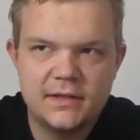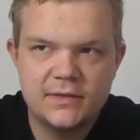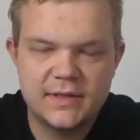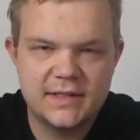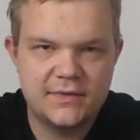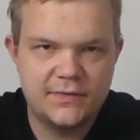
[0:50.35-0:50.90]

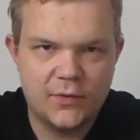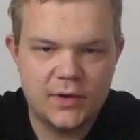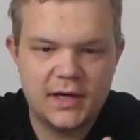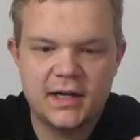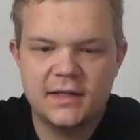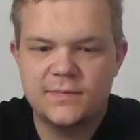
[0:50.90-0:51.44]
24
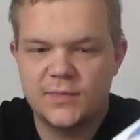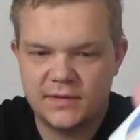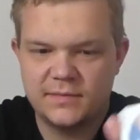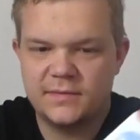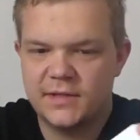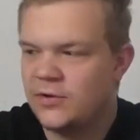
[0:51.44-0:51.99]
cards, but
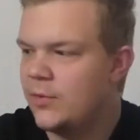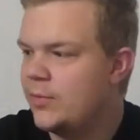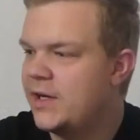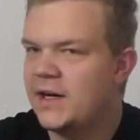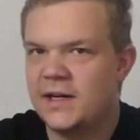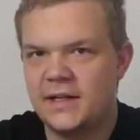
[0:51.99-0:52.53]
the normal
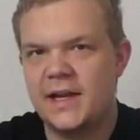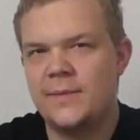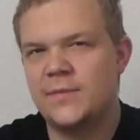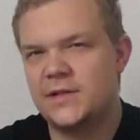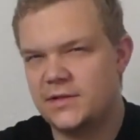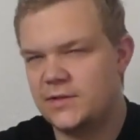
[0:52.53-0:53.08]
card game
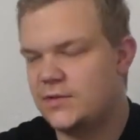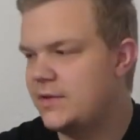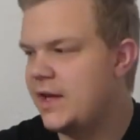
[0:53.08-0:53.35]
is